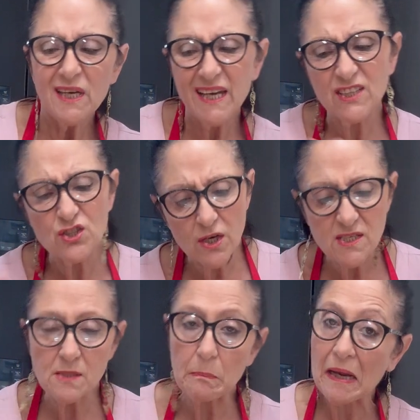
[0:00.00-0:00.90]
it just
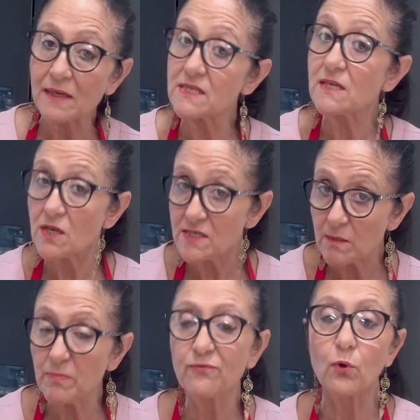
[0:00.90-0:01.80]
depends, as I said
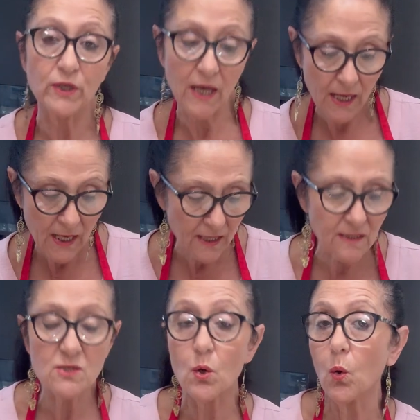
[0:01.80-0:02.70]
before, your
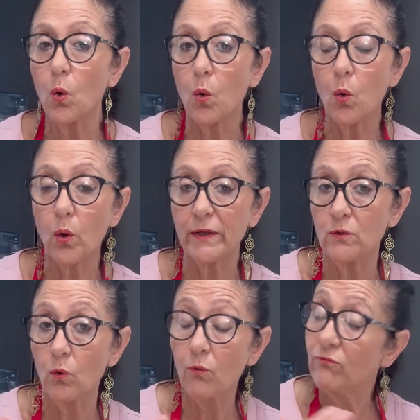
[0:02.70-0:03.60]
eggs or
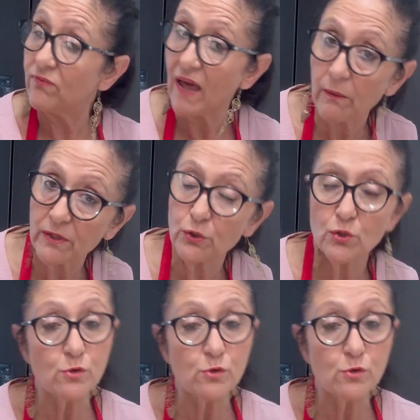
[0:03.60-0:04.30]
your flour you use.